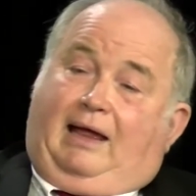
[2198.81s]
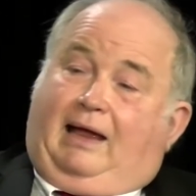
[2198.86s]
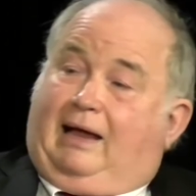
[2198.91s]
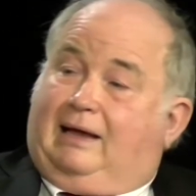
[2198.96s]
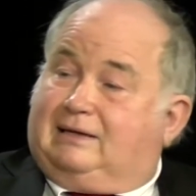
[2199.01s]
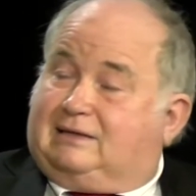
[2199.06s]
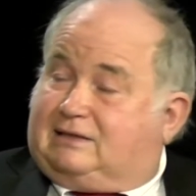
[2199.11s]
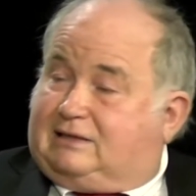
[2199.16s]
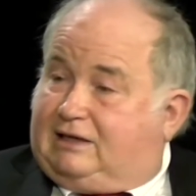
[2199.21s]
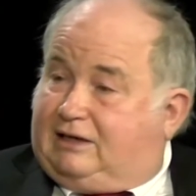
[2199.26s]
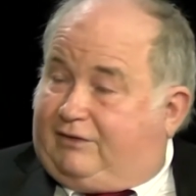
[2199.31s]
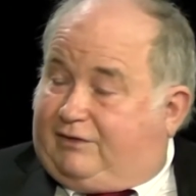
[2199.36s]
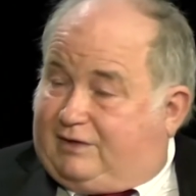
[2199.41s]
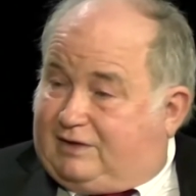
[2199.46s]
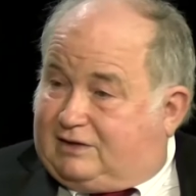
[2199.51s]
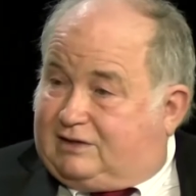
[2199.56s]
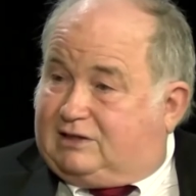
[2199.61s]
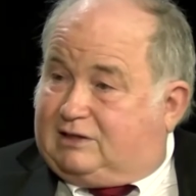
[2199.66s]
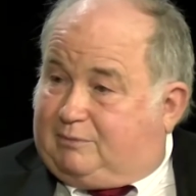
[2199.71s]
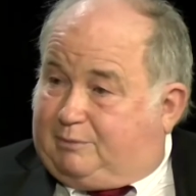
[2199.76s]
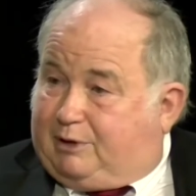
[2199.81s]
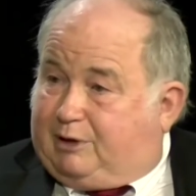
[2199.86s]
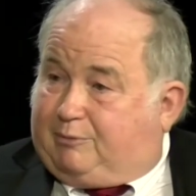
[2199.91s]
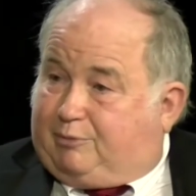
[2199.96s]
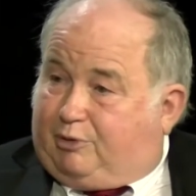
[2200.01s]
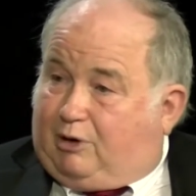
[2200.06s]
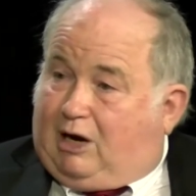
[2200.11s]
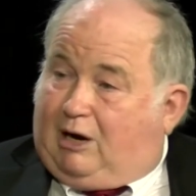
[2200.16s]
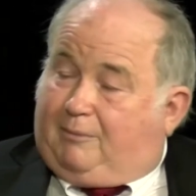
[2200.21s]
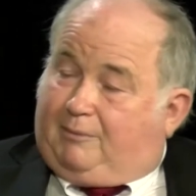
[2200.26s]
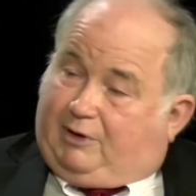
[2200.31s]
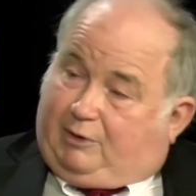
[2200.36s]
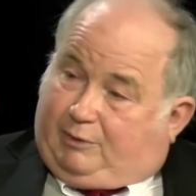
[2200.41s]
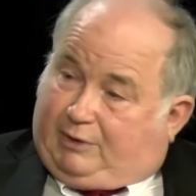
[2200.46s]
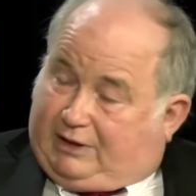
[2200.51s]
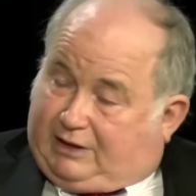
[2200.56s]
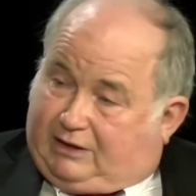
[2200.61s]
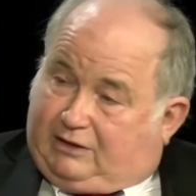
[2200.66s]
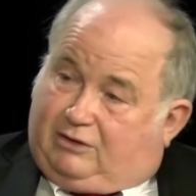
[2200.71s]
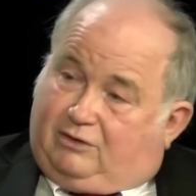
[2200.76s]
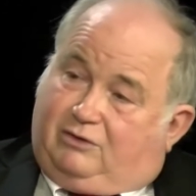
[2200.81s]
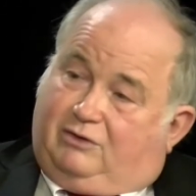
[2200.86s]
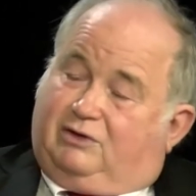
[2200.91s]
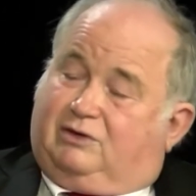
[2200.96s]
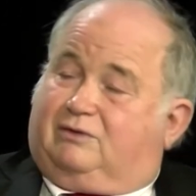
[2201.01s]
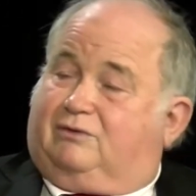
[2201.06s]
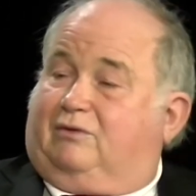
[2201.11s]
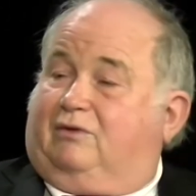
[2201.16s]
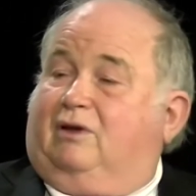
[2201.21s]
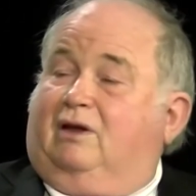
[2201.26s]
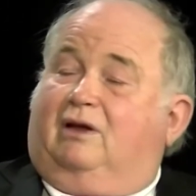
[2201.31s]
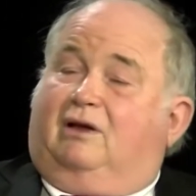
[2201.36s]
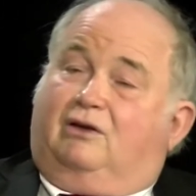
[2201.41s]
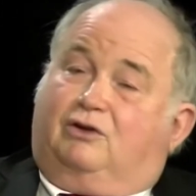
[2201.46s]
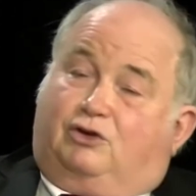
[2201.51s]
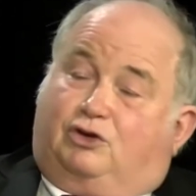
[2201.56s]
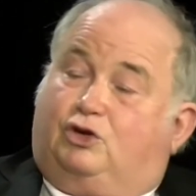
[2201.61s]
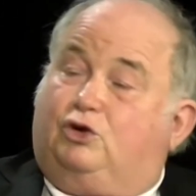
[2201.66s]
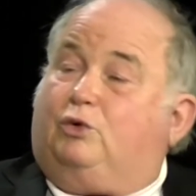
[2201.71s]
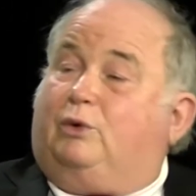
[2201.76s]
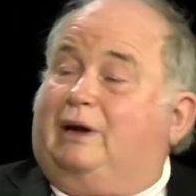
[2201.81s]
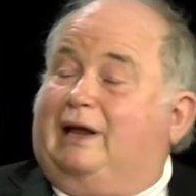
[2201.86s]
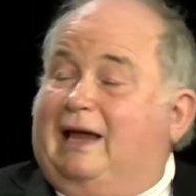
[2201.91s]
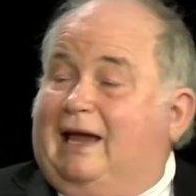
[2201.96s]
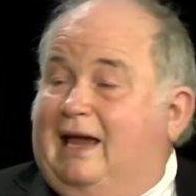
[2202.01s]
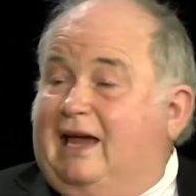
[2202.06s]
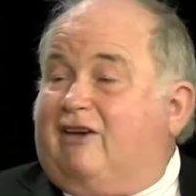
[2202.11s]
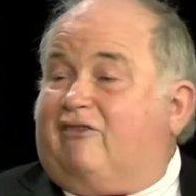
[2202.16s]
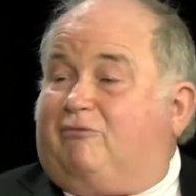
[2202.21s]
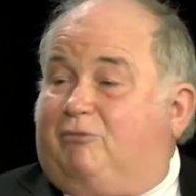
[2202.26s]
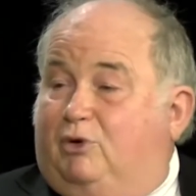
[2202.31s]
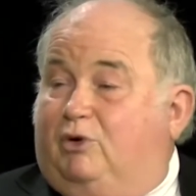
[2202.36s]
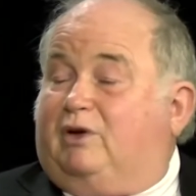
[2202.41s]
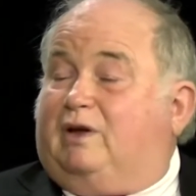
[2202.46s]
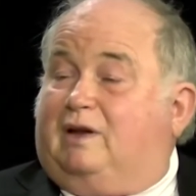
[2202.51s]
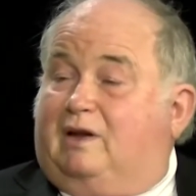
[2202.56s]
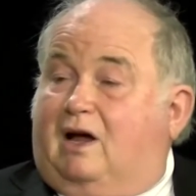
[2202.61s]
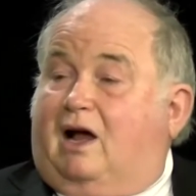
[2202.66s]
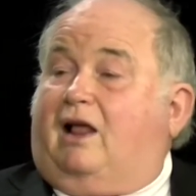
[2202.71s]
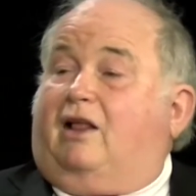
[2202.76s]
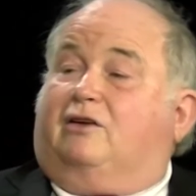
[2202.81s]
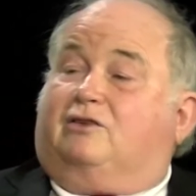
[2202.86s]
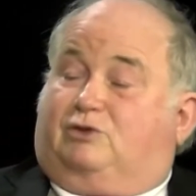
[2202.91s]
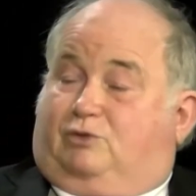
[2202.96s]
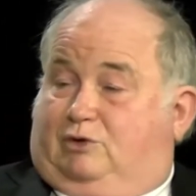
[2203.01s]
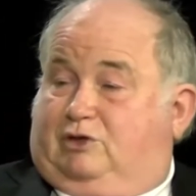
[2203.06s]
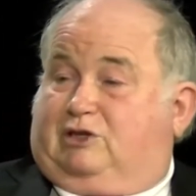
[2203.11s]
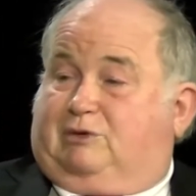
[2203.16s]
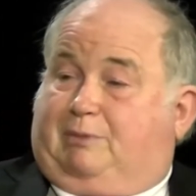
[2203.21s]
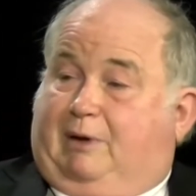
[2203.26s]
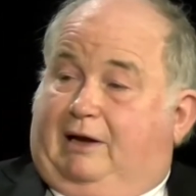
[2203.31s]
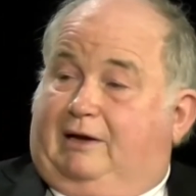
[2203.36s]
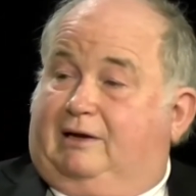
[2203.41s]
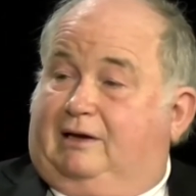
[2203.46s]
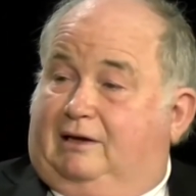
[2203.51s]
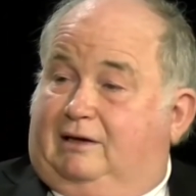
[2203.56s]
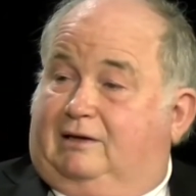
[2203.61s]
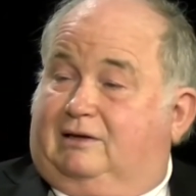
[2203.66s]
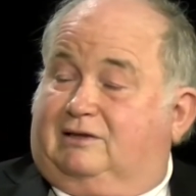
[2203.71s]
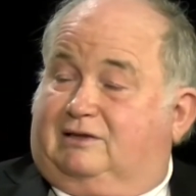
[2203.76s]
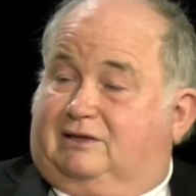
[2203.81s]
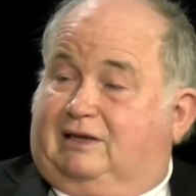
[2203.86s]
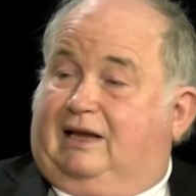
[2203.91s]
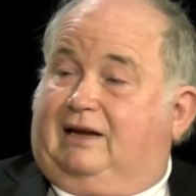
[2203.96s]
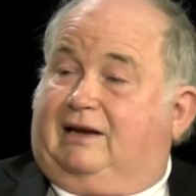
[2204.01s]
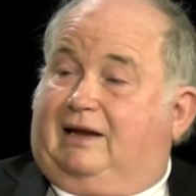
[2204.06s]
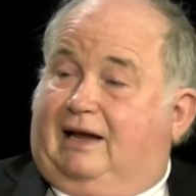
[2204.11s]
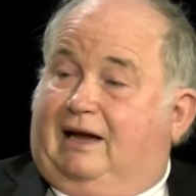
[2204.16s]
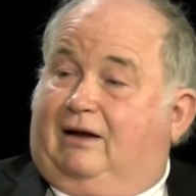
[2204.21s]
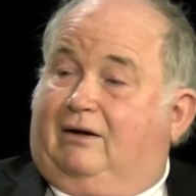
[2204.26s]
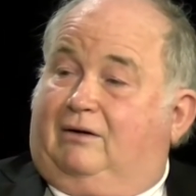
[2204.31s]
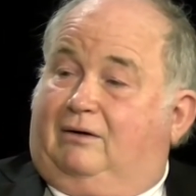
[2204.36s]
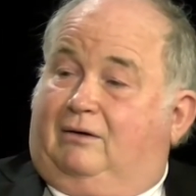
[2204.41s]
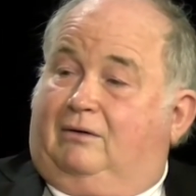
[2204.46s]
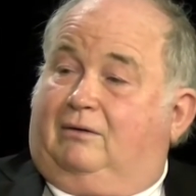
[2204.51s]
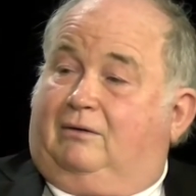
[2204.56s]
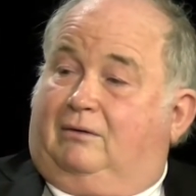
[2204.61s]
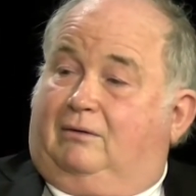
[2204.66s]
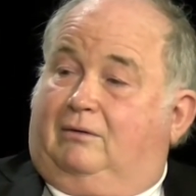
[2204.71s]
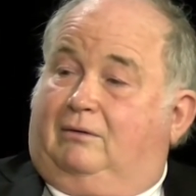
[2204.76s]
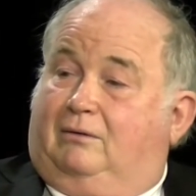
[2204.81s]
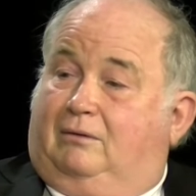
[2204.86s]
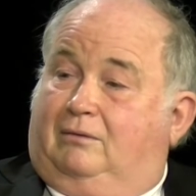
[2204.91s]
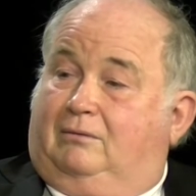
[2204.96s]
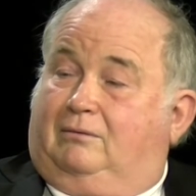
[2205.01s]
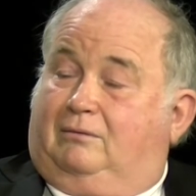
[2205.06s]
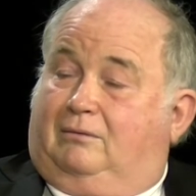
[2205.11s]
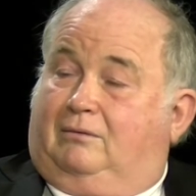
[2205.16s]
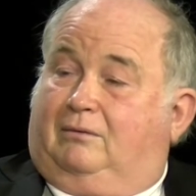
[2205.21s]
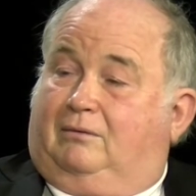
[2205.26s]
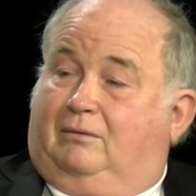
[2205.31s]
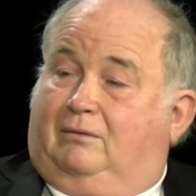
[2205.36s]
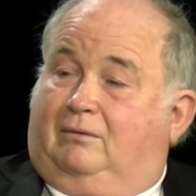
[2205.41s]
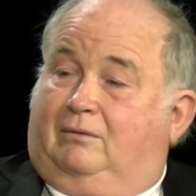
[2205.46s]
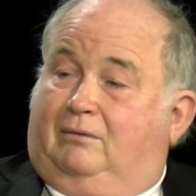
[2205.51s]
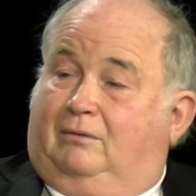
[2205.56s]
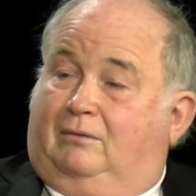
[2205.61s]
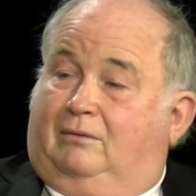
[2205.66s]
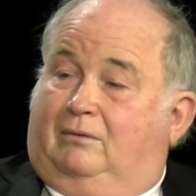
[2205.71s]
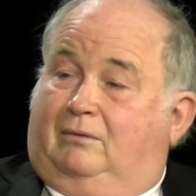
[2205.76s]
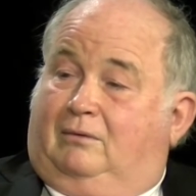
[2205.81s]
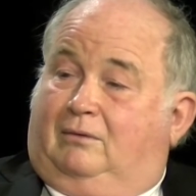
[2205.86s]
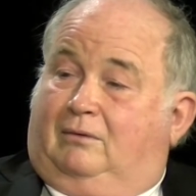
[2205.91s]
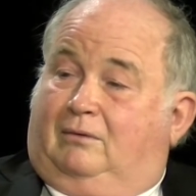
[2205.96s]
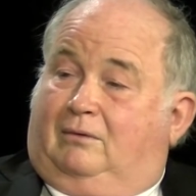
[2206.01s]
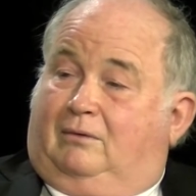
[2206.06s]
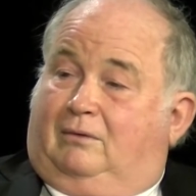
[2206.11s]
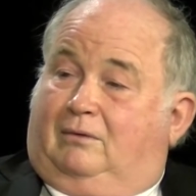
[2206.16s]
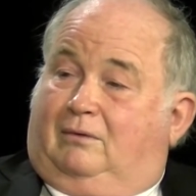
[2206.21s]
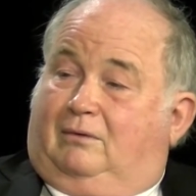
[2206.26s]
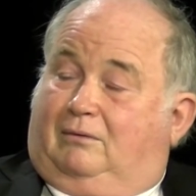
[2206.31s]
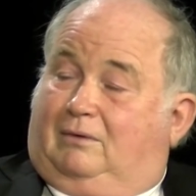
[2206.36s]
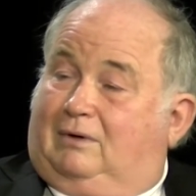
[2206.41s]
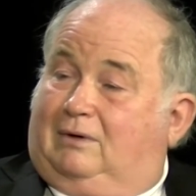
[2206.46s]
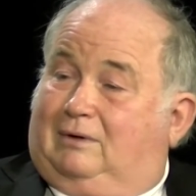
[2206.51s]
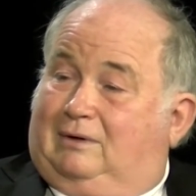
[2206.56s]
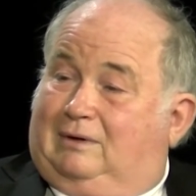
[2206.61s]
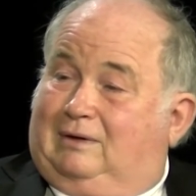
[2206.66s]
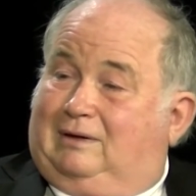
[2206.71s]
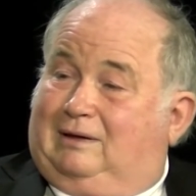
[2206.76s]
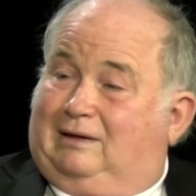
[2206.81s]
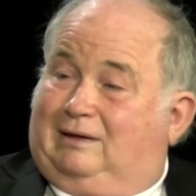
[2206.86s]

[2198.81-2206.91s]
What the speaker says: And see if this is a big problem that we need to do this $2.5 million we're spending to send out. Which made a sense, for sure. On the